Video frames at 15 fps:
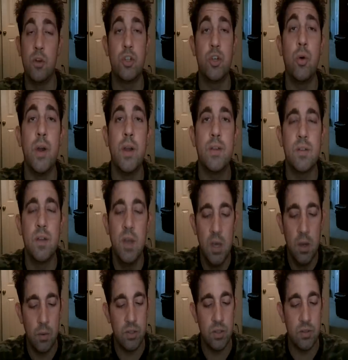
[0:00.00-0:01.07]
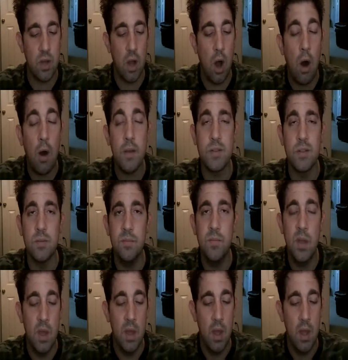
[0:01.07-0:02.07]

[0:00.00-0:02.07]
of your choice, which is awesome.